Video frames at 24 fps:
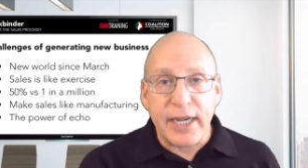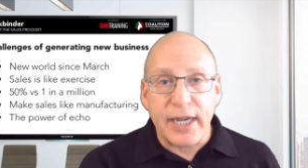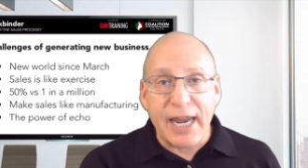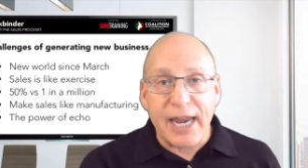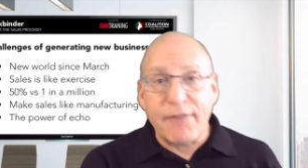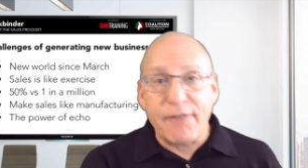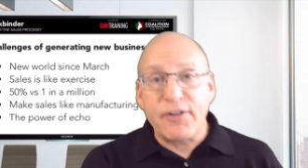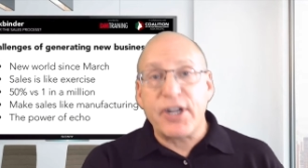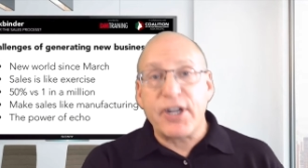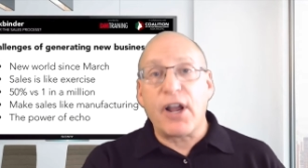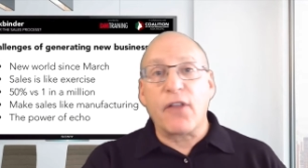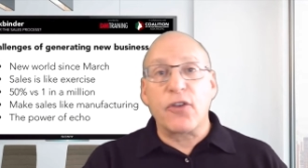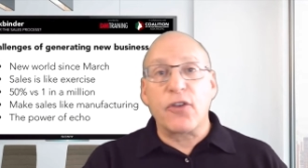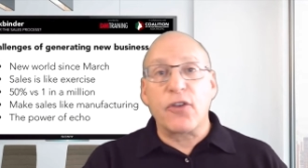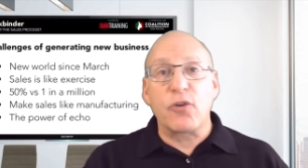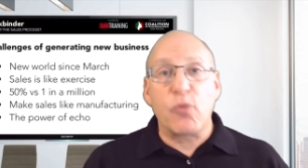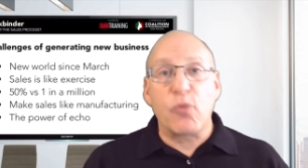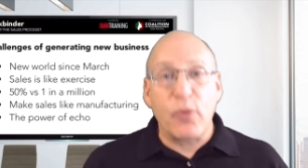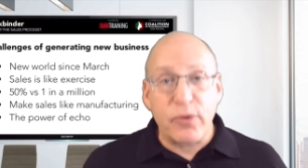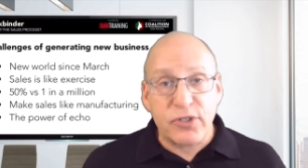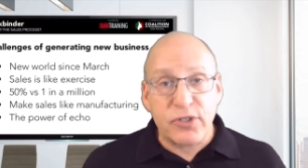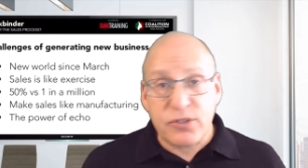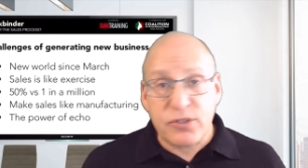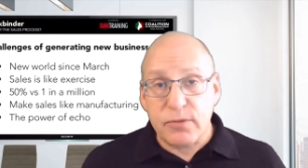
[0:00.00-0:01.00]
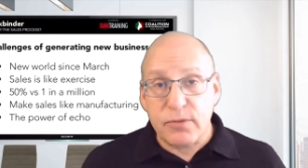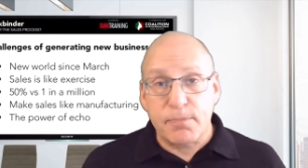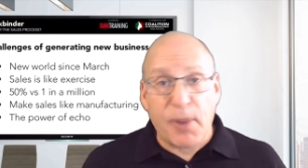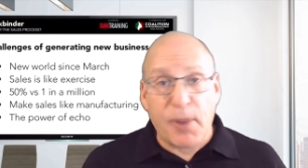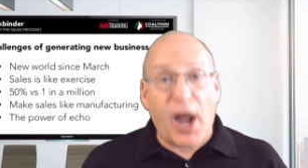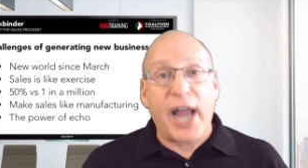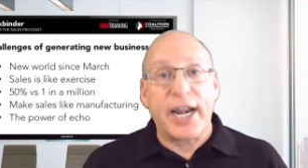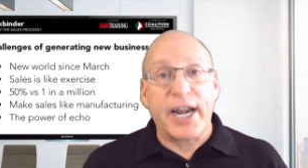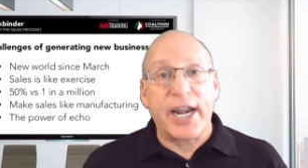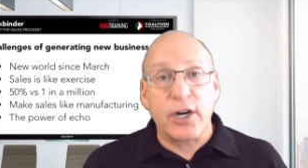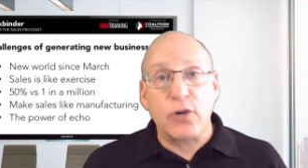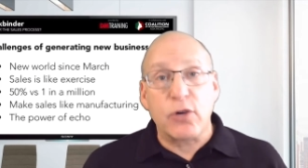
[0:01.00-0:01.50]
Every other
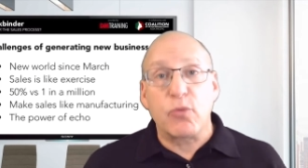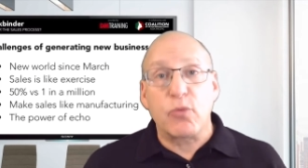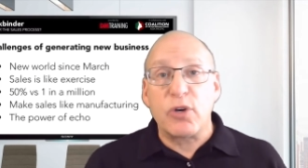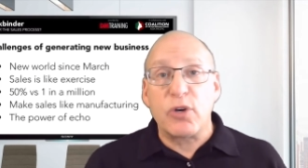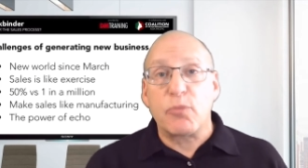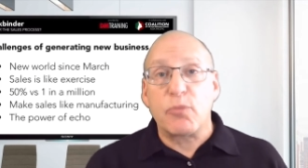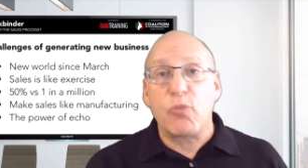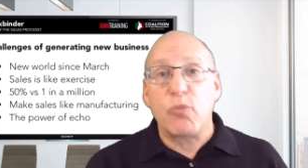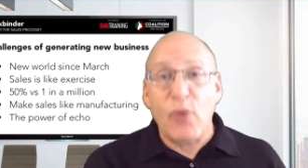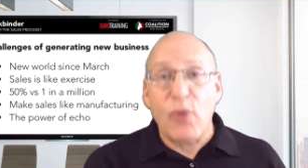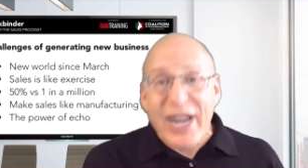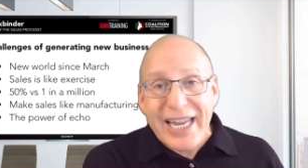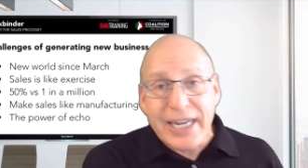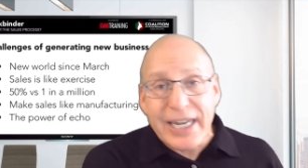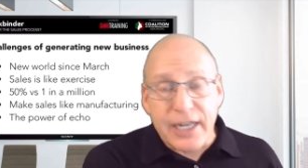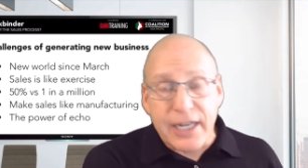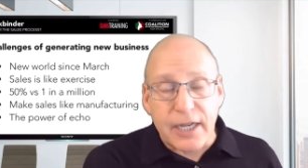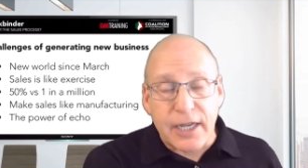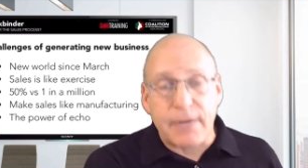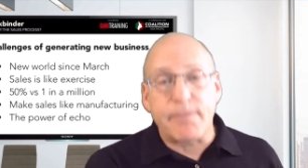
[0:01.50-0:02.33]
buyer would win.